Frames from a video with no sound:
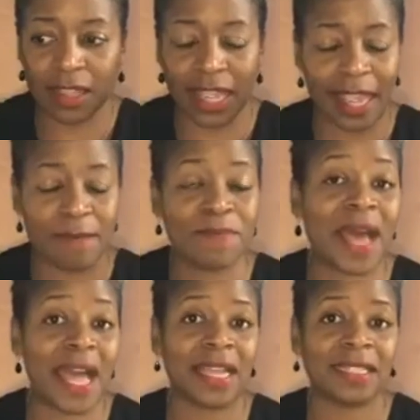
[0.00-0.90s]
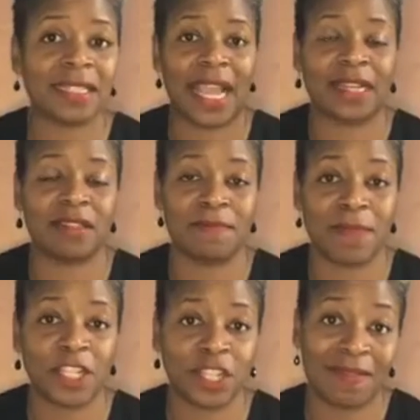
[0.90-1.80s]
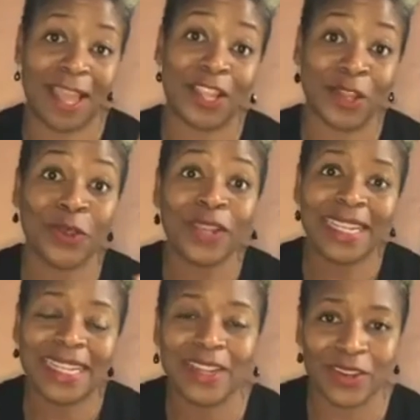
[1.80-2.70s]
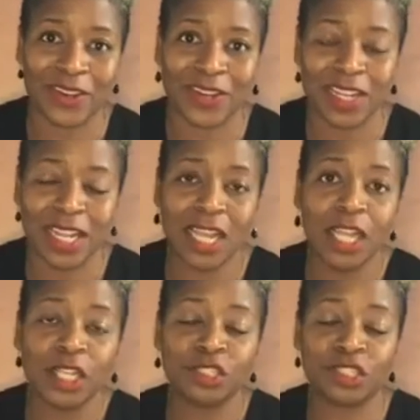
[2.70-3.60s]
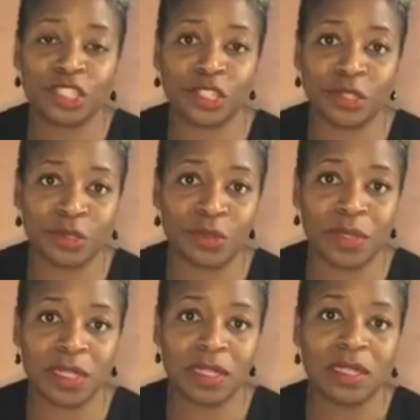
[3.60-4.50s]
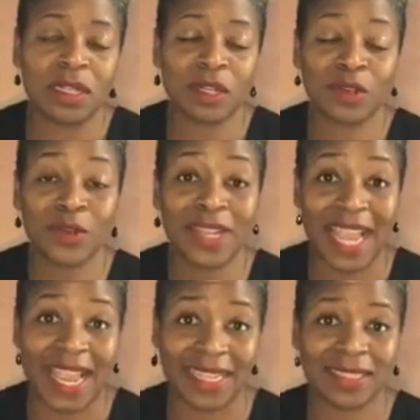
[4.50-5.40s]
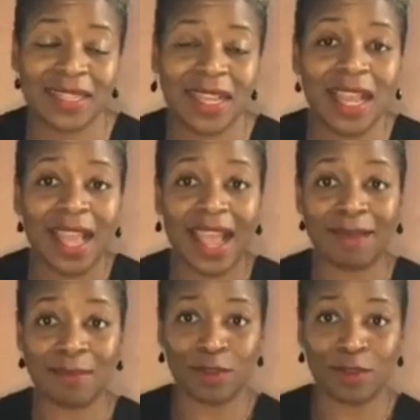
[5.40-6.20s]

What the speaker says: impact and in the mission that you're here to create and move